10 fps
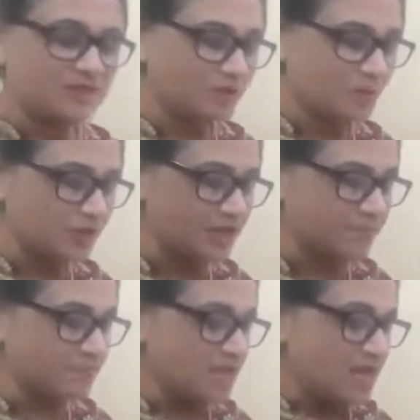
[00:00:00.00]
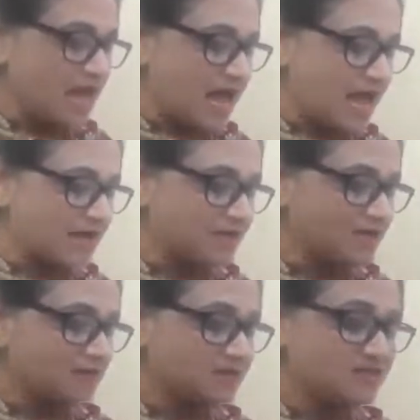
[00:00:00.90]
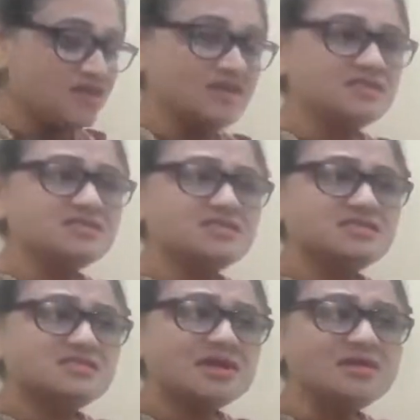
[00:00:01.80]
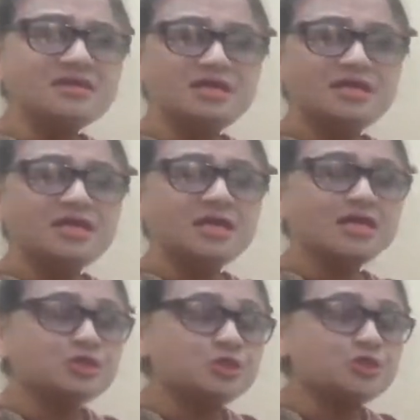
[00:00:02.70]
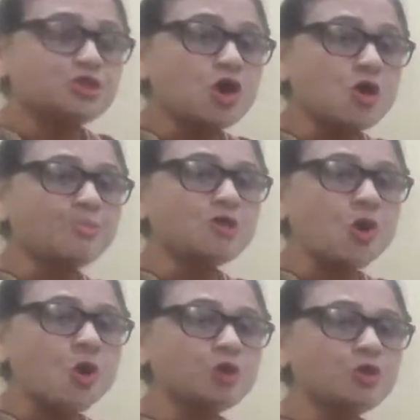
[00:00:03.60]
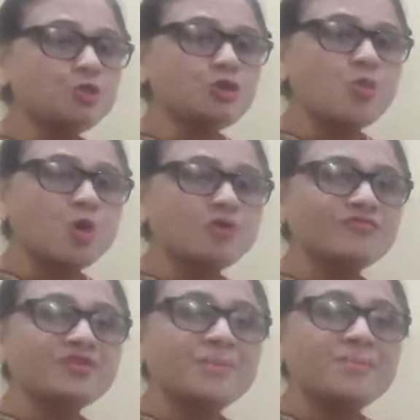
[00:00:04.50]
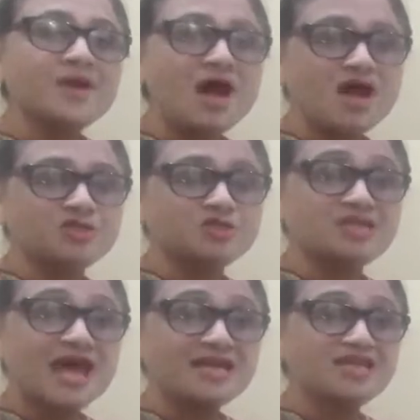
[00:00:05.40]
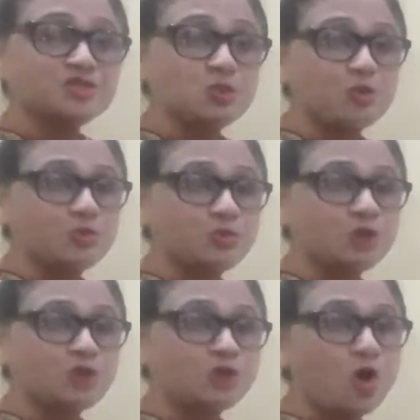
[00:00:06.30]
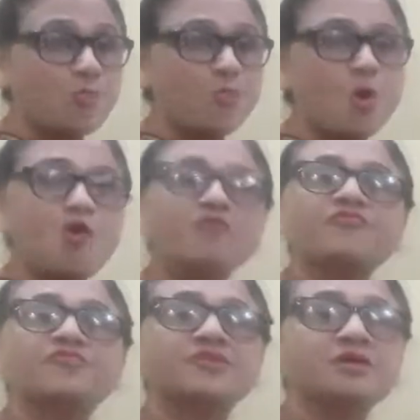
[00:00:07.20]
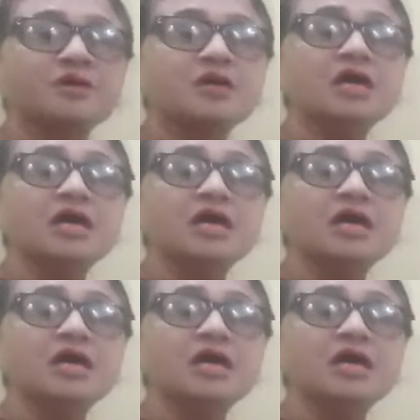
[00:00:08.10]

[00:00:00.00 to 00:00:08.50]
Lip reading: Okay, and then suddenly it stopped onto the one of the branch, that is onto the top of the